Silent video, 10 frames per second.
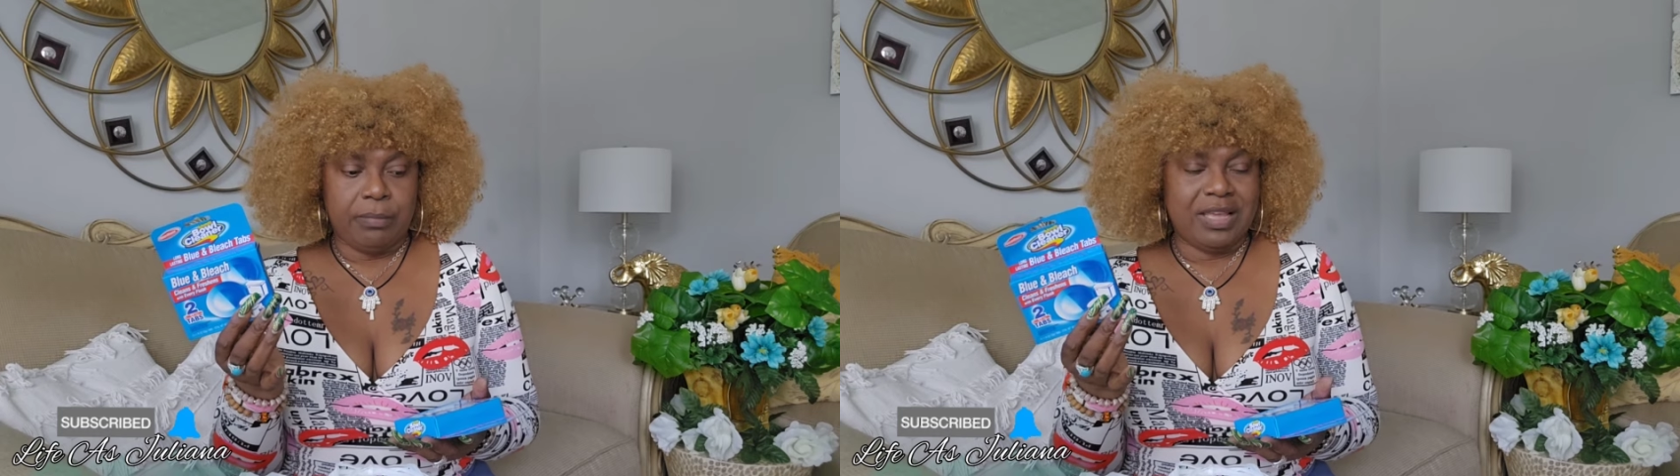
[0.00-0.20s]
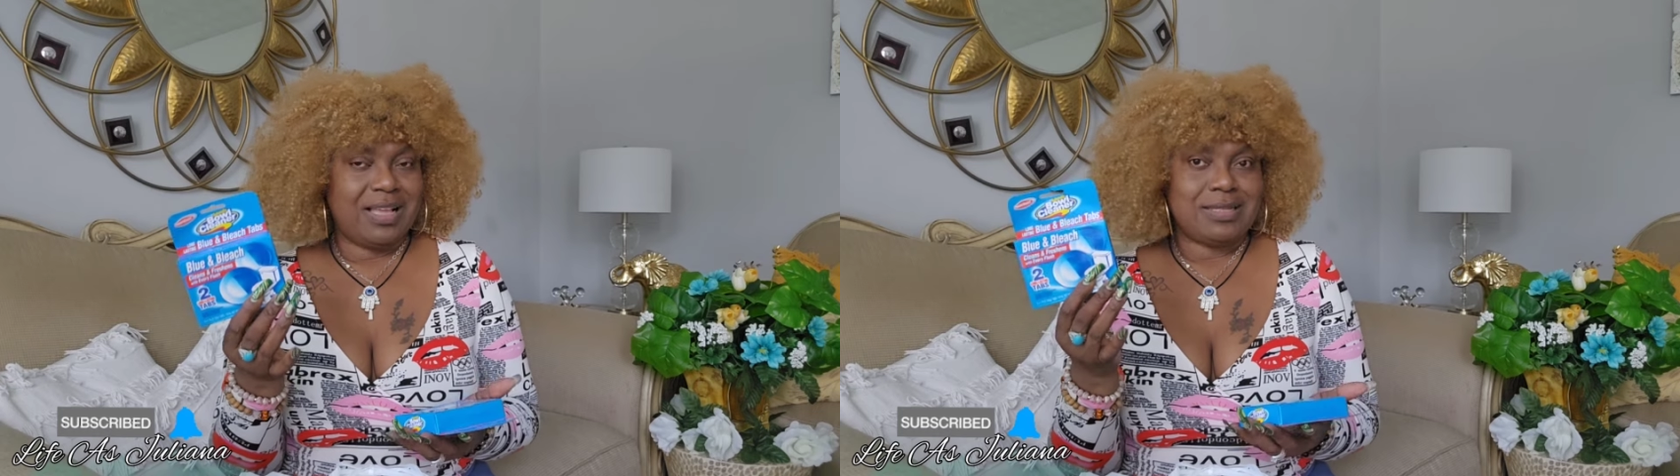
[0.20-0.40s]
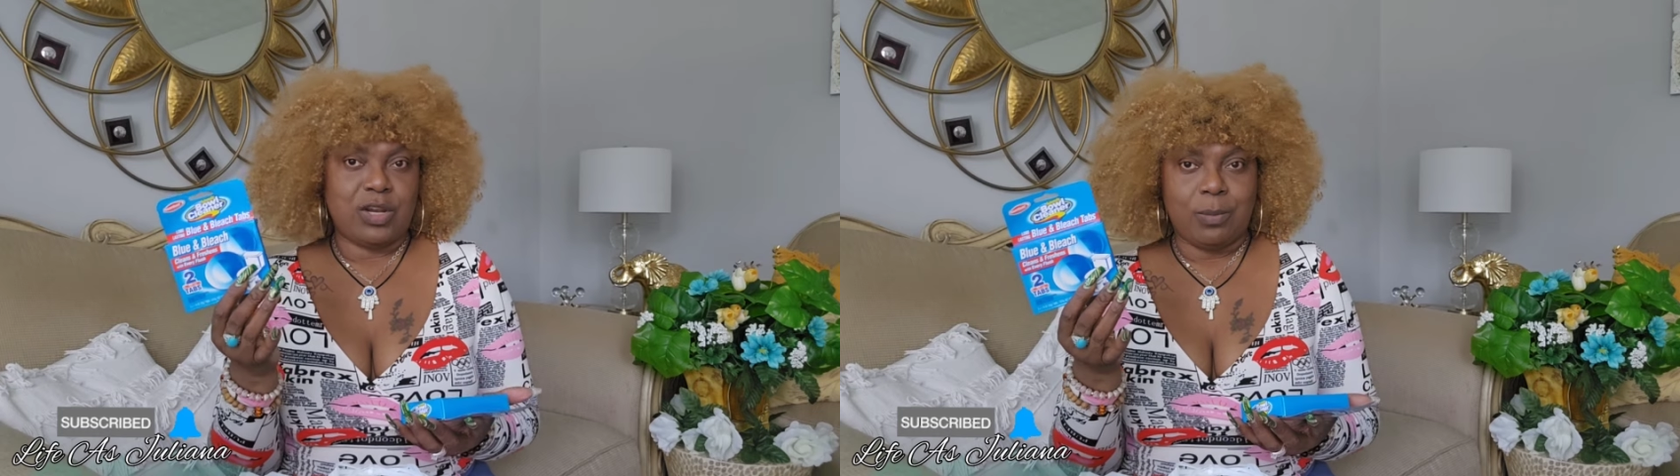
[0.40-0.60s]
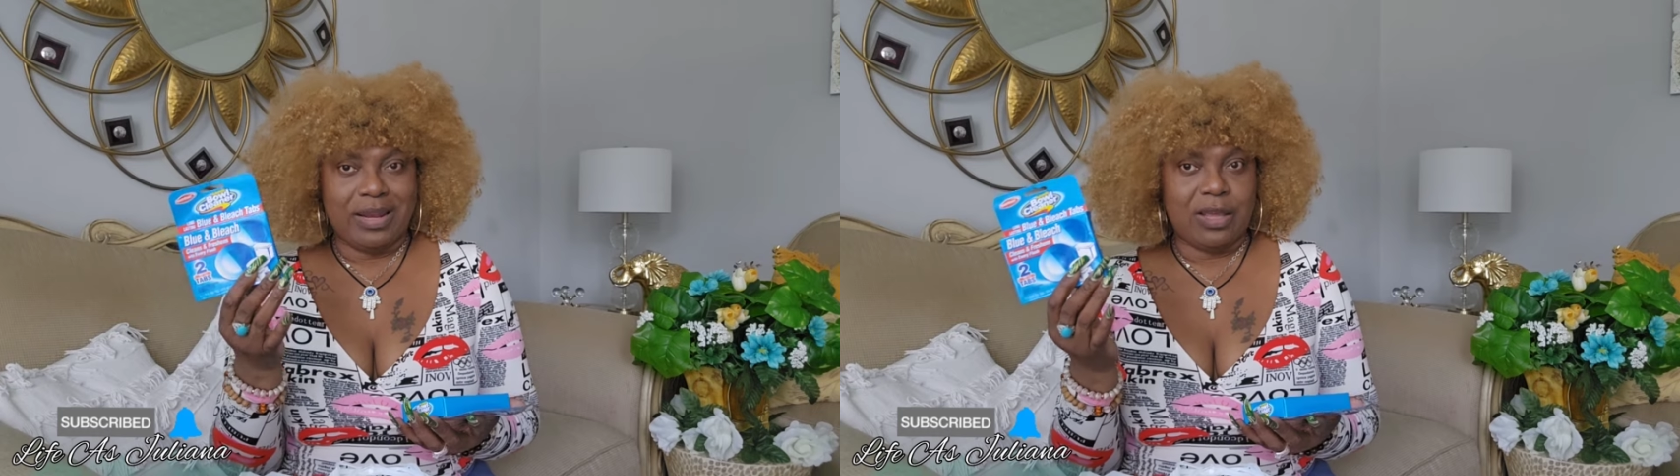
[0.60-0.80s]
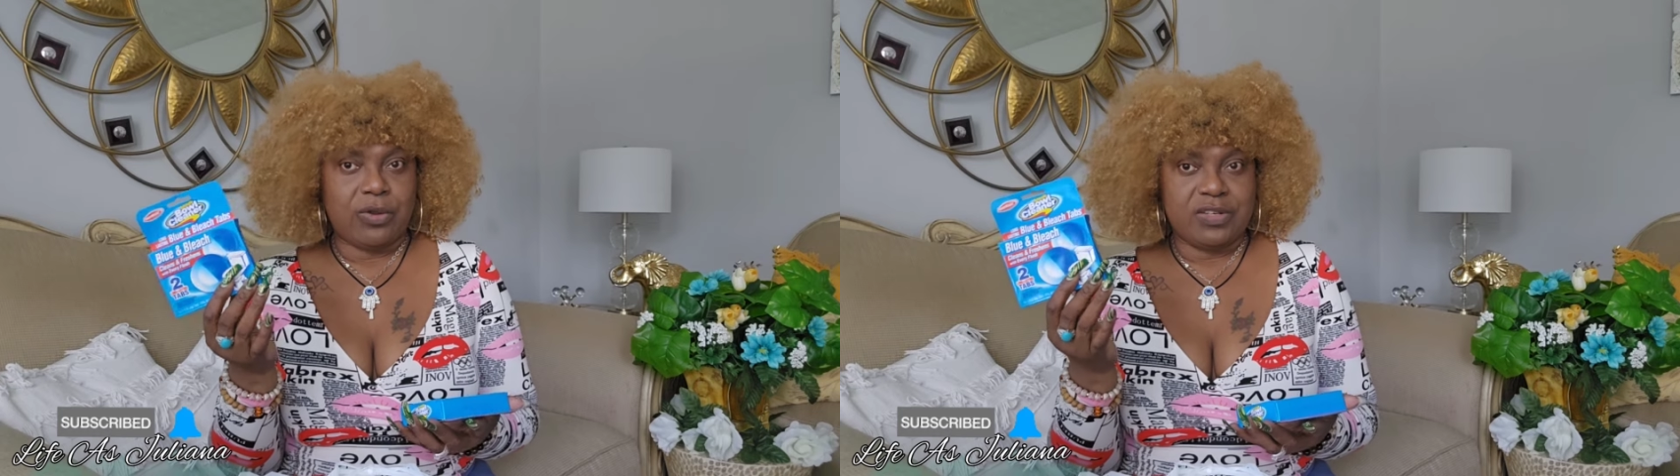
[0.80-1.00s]
because ain't
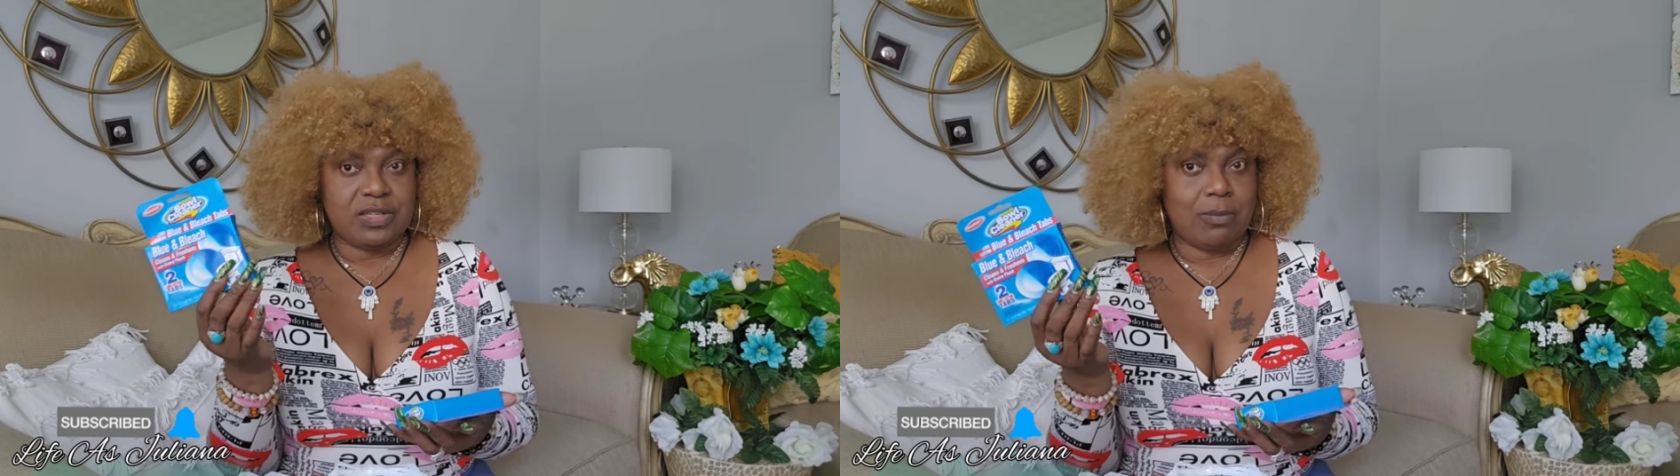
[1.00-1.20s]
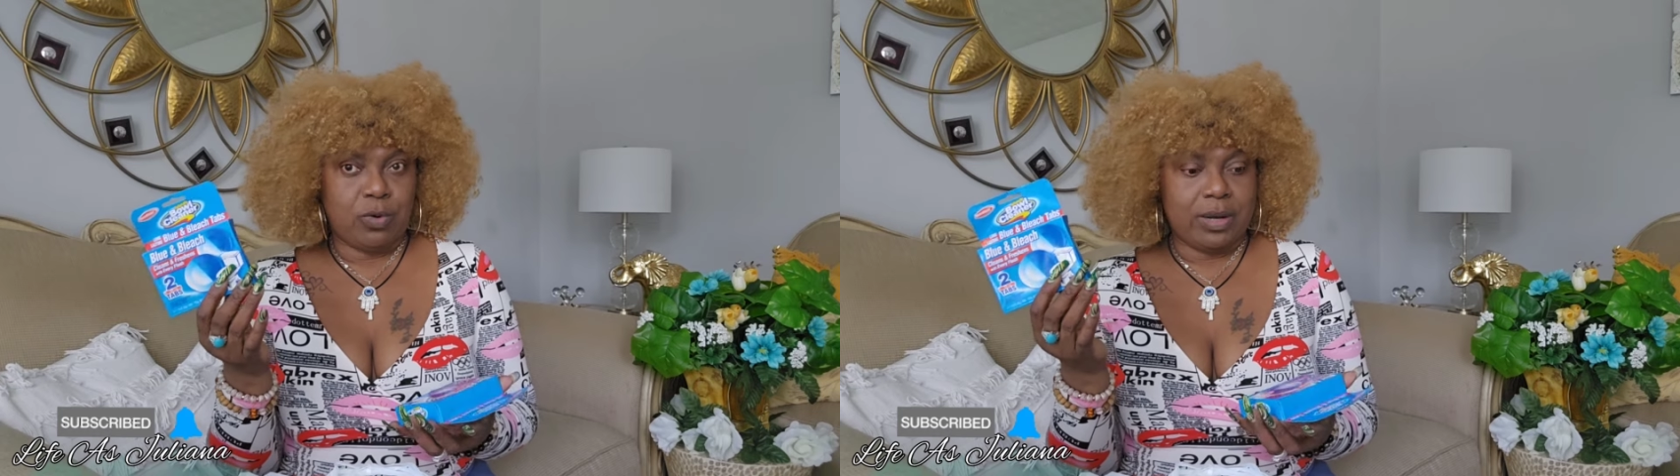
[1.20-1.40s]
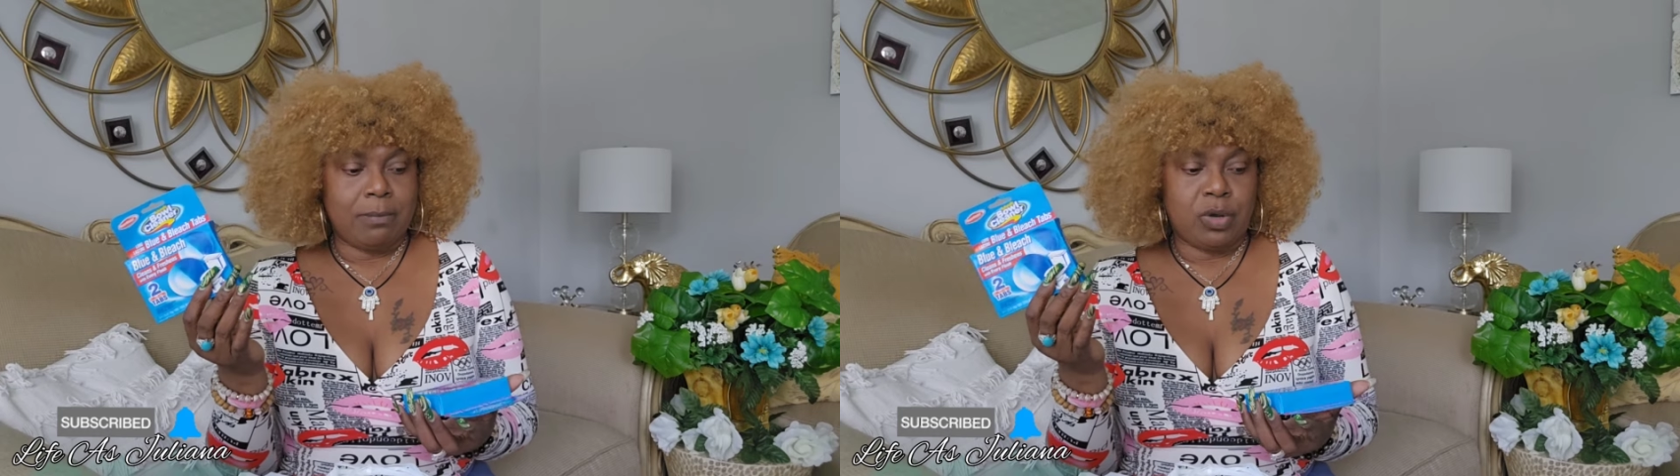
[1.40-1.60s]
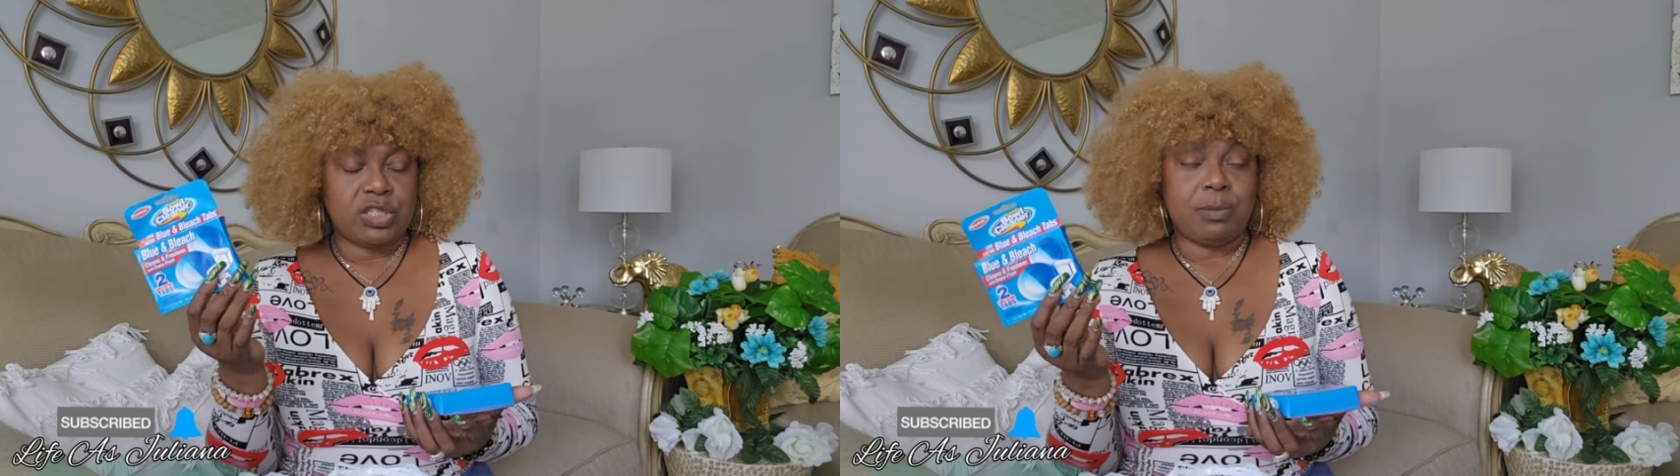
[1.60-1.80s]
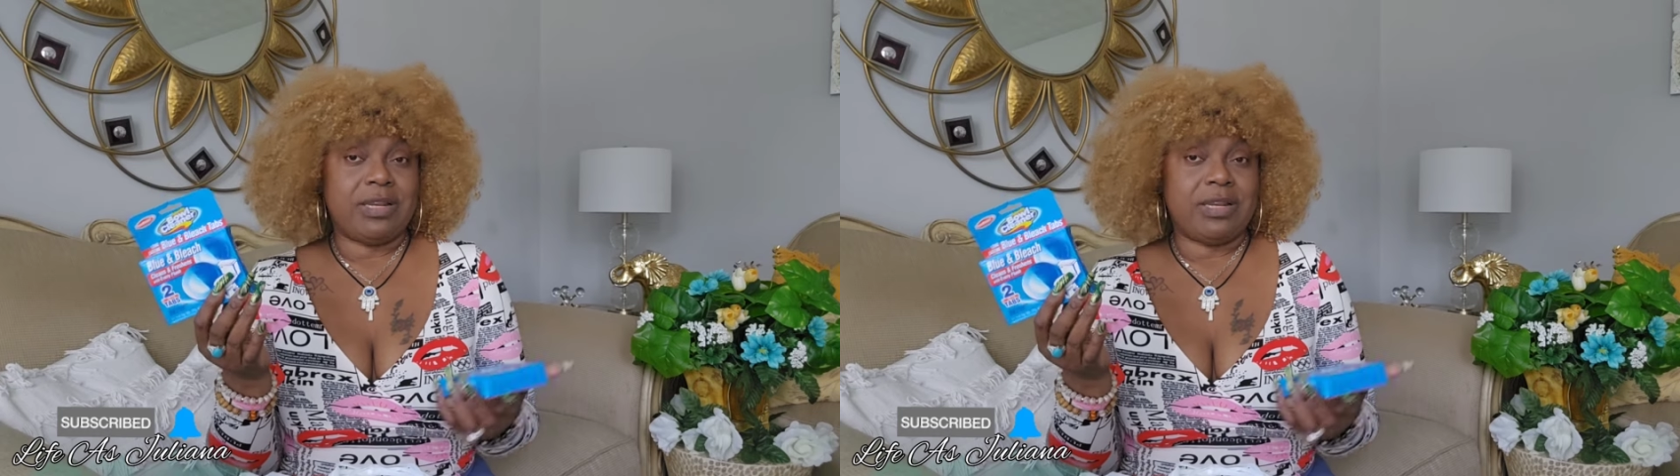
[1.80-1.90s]
nobody going to someone more than much.